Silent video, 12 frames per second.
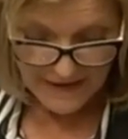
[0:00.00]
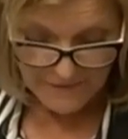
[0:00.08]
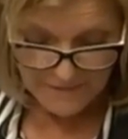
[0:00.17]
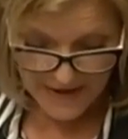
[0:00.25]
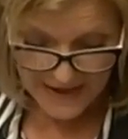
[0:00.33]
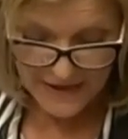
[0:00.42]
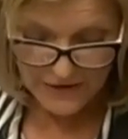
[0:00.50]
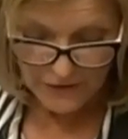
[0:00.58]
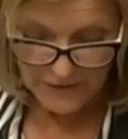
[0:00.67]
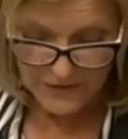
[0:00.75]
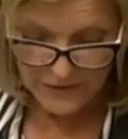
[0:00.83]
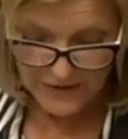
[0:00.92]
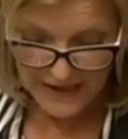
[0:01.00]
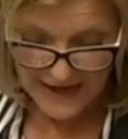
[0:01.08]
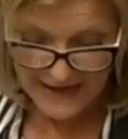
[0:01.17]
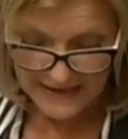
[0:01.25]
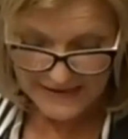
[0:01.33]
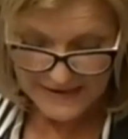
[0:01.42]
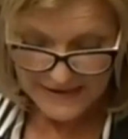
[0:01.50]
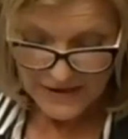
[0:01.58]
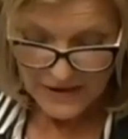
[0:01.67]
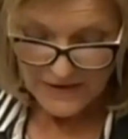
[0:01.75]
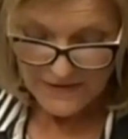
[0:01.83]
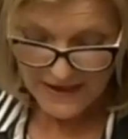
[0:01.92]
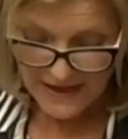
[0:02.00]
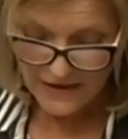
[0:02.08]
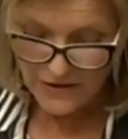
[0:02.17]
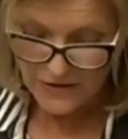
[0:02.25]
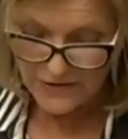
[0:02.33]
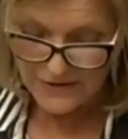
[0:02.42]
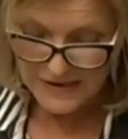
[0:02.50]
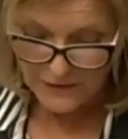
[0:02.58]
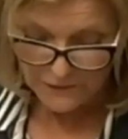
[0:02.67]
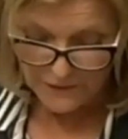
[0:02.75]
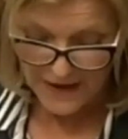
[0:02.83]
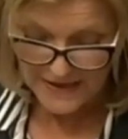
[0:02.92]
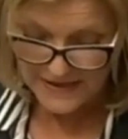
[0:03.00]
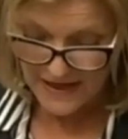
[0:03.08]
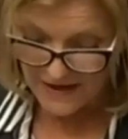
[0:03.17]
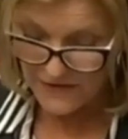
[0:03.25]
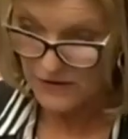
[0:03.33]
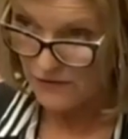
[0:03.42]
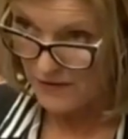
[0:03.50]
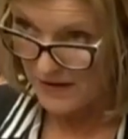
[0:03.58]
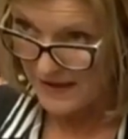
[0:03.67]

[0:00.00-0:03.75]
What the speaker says: that many criminal gangs then use to fund other